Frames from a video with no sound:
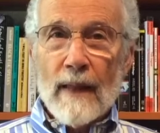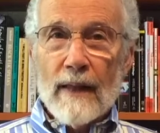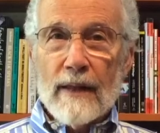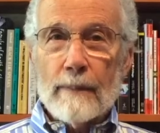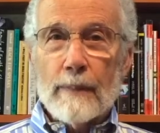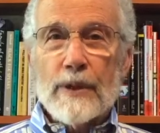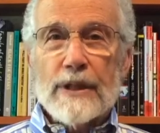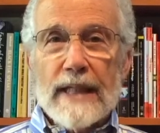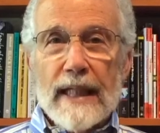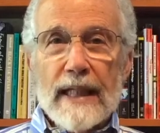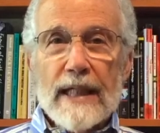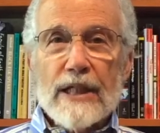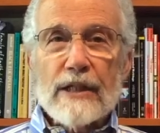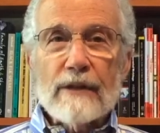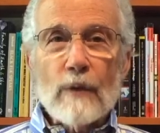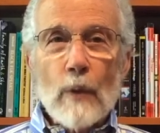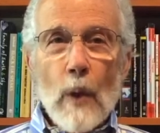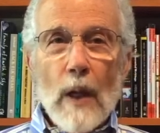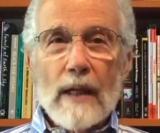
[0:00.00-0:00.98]
The percentage
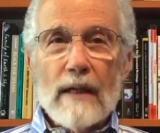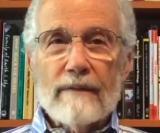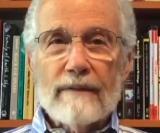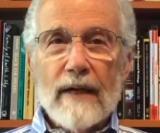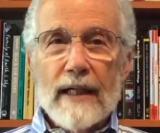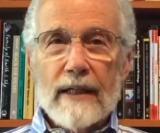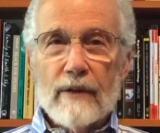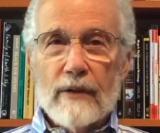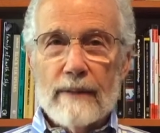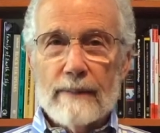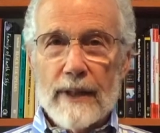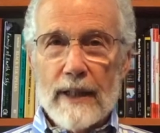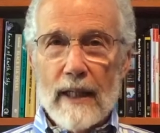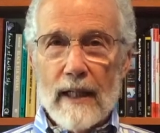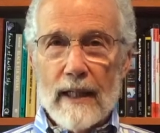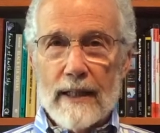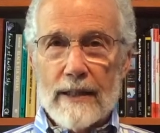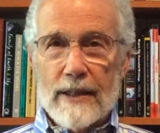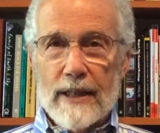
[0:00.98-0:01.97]
of qualified
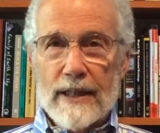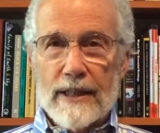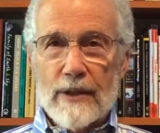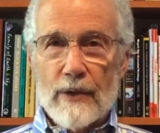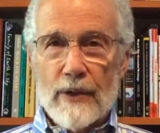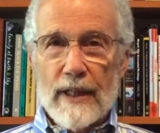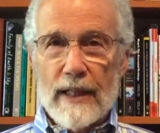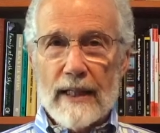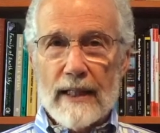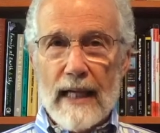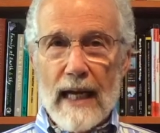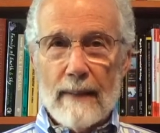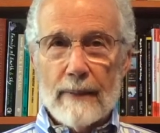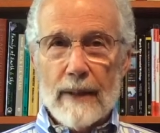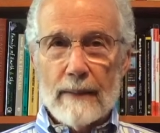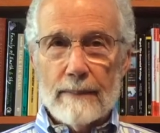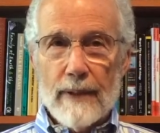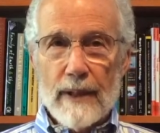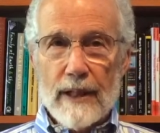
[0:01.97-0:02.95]
criminologists who think
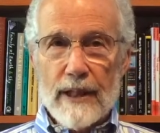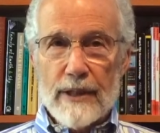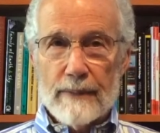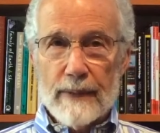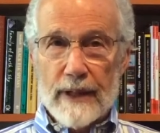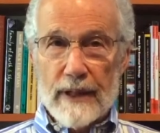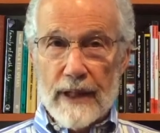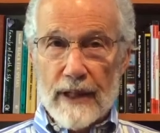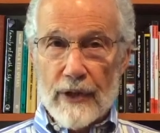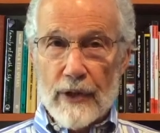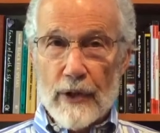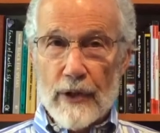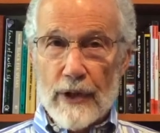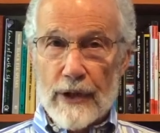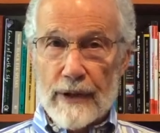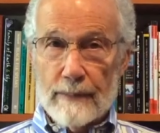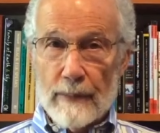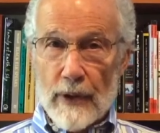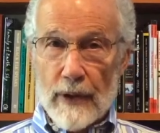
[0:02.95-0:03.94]
capital punishment
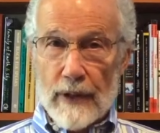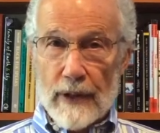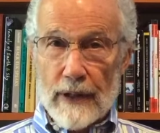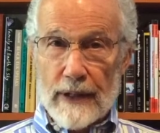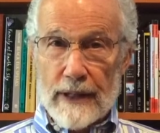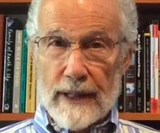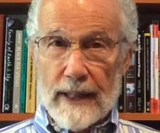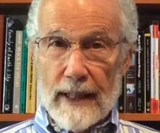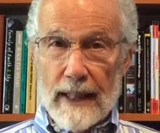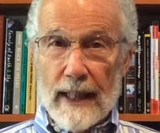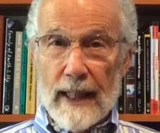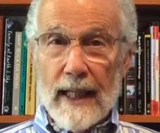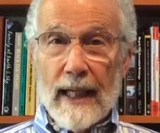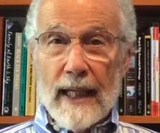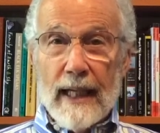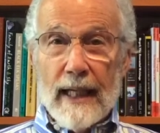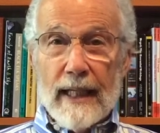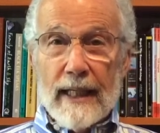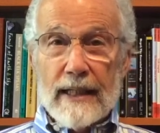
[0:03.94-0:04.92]
deters murders
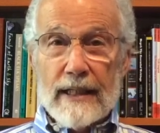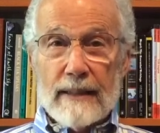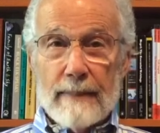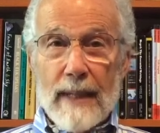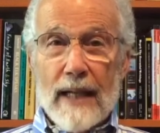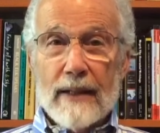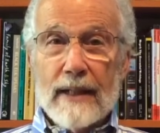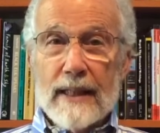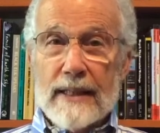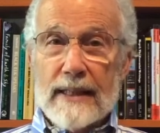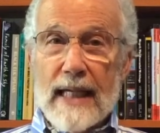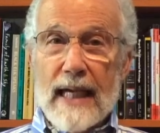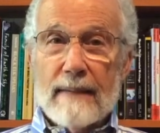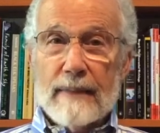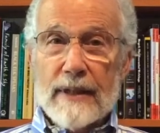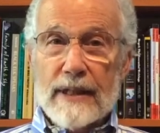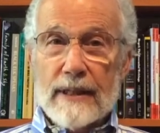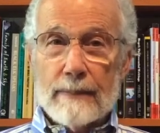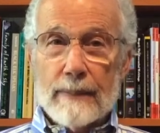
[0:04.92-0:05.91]
is about the
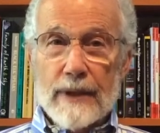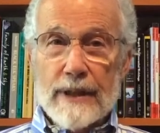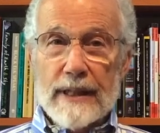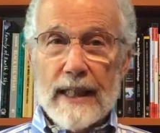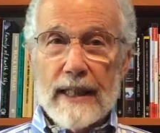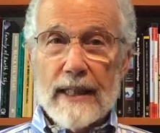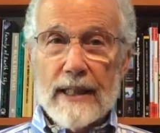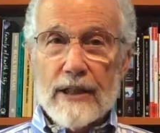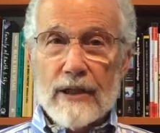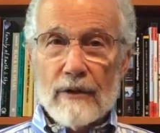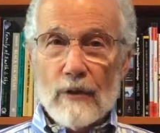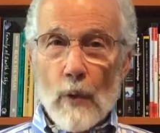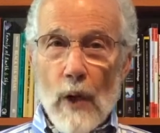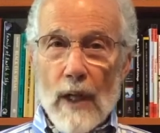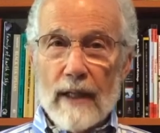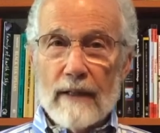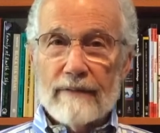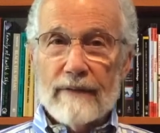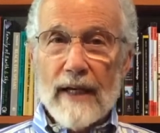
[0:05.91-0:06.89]
same as the percentage of
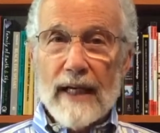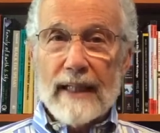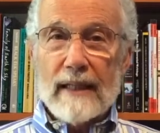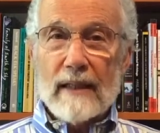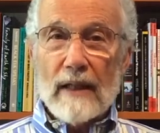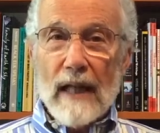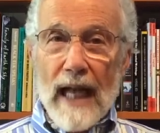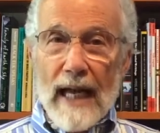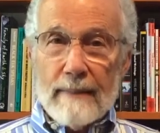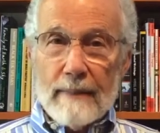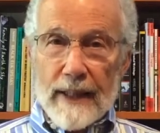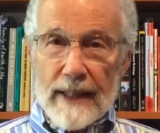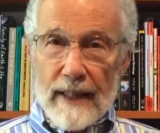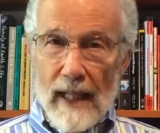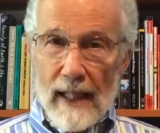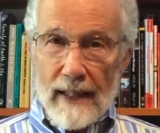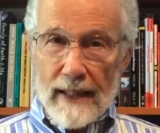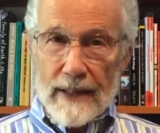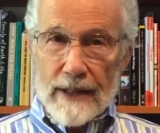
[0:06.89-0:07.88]
qualified
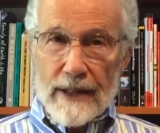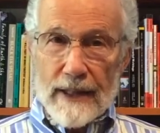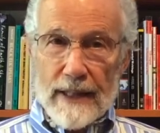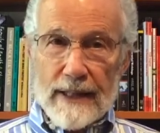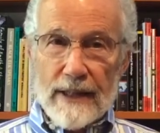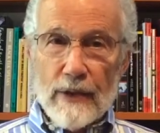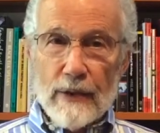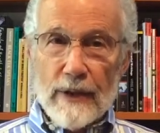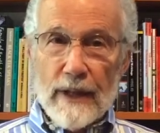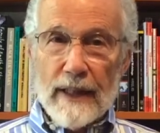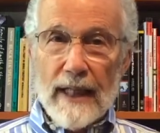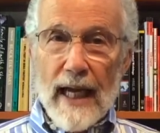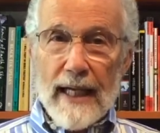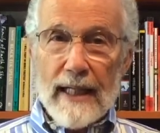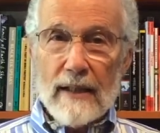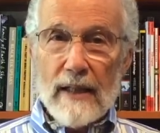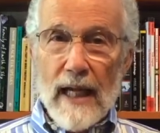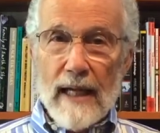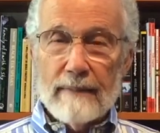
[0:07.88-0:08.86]
climatologists who
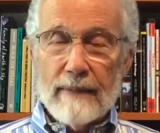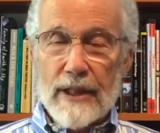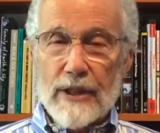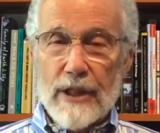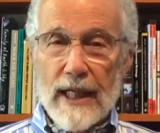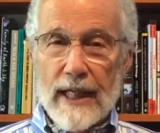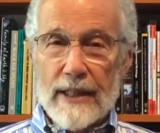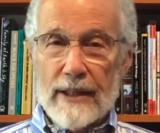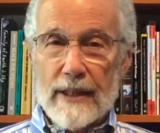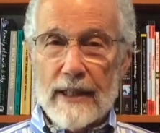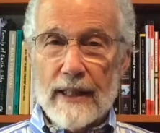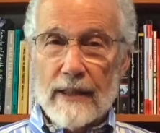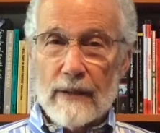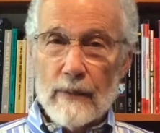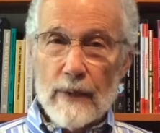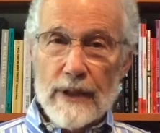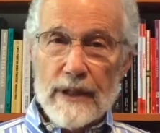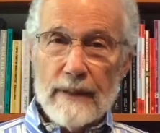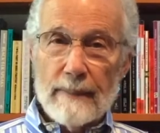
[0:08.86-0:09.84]
deny climate change, in
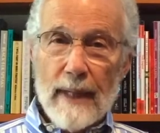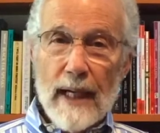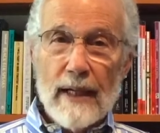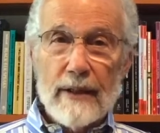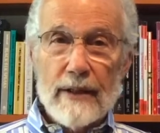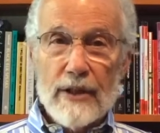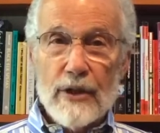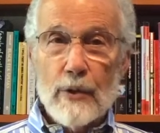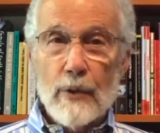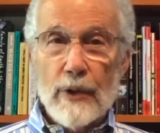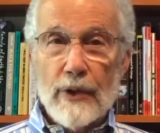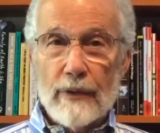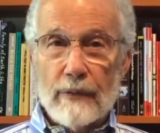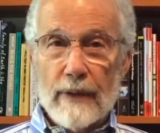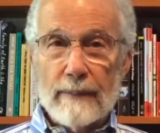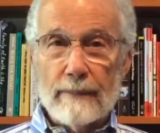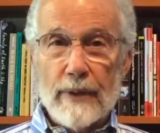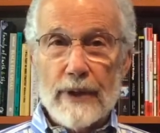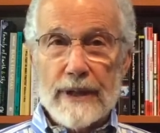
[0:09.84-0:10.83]
other words, about 2 or
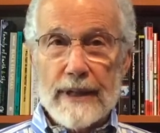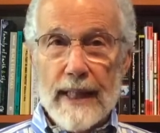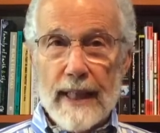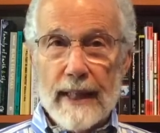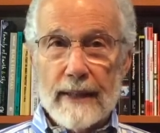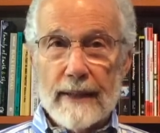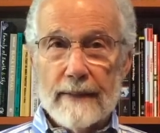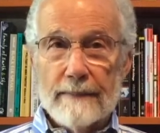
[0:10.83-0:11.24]
3%.